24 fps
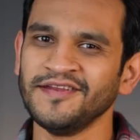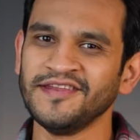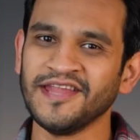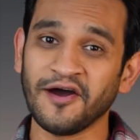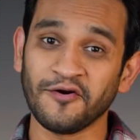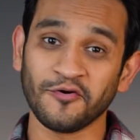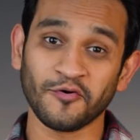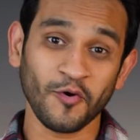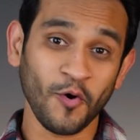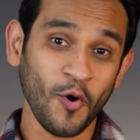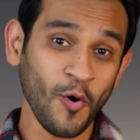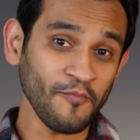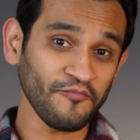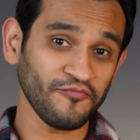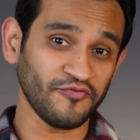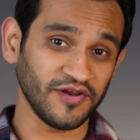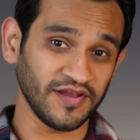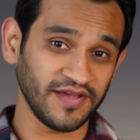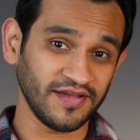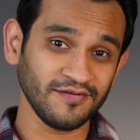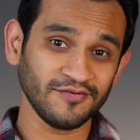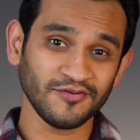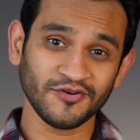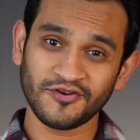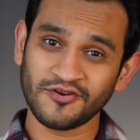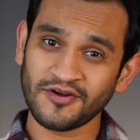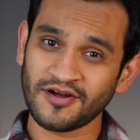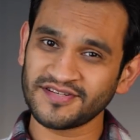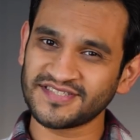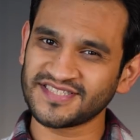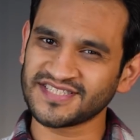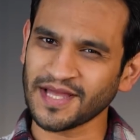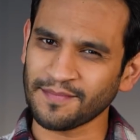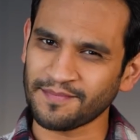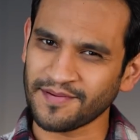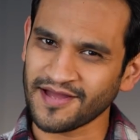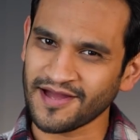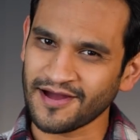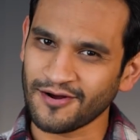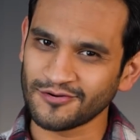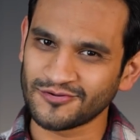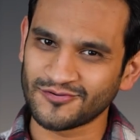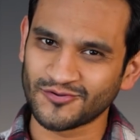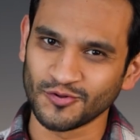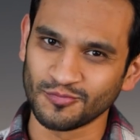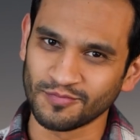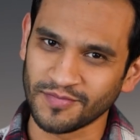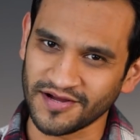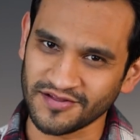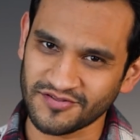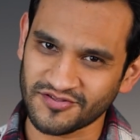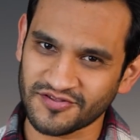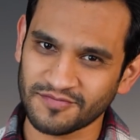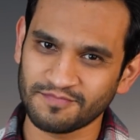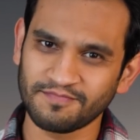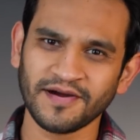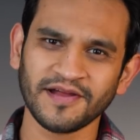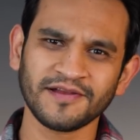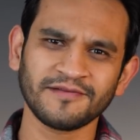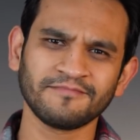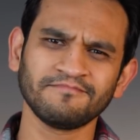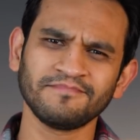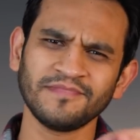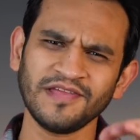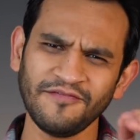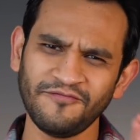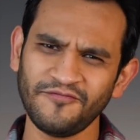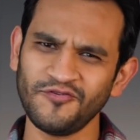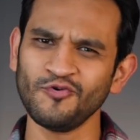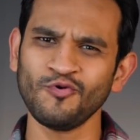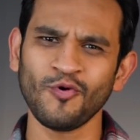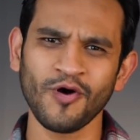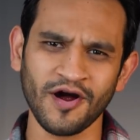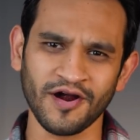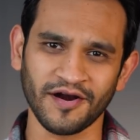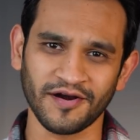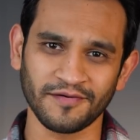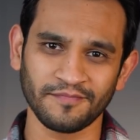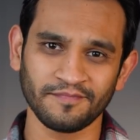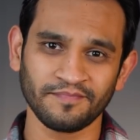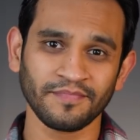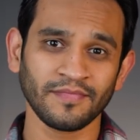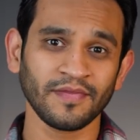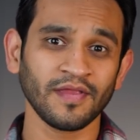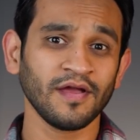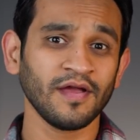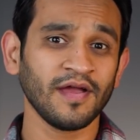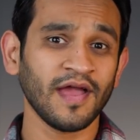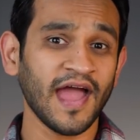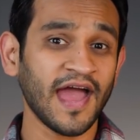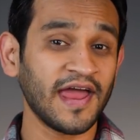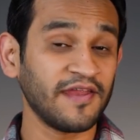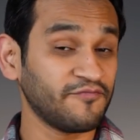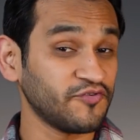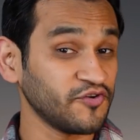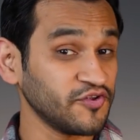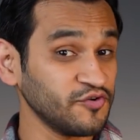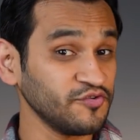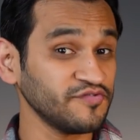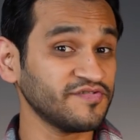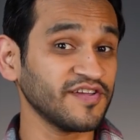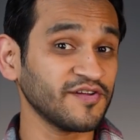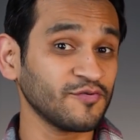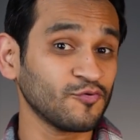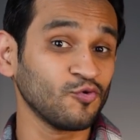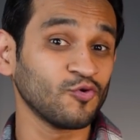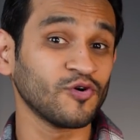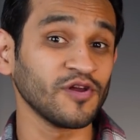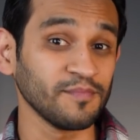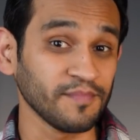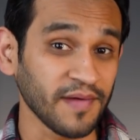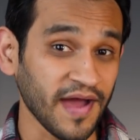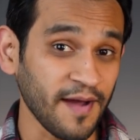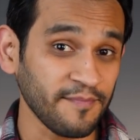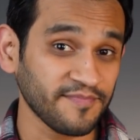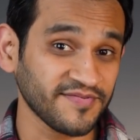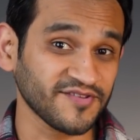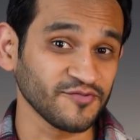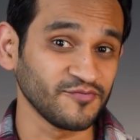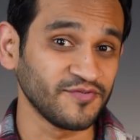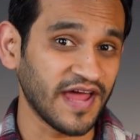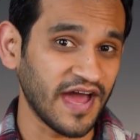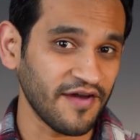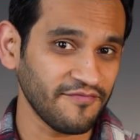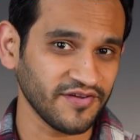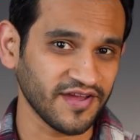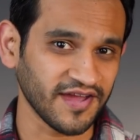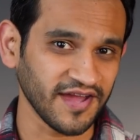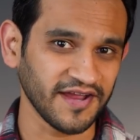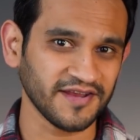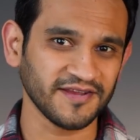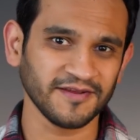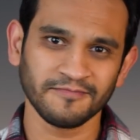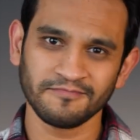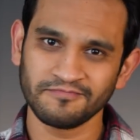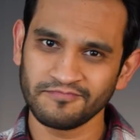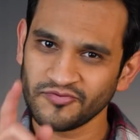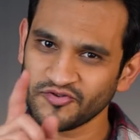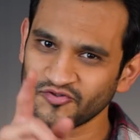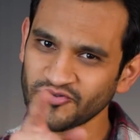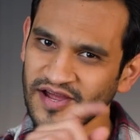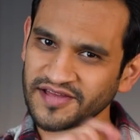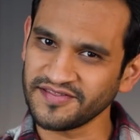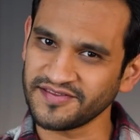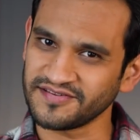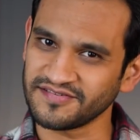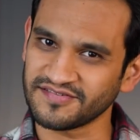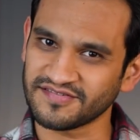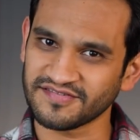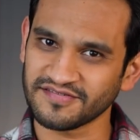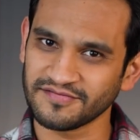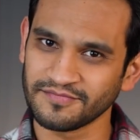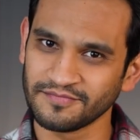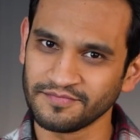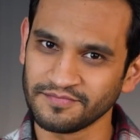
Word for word: Now, hopefully, you're not stepping out too much, but if you are, and if you're using Google Maps to navigate, try this.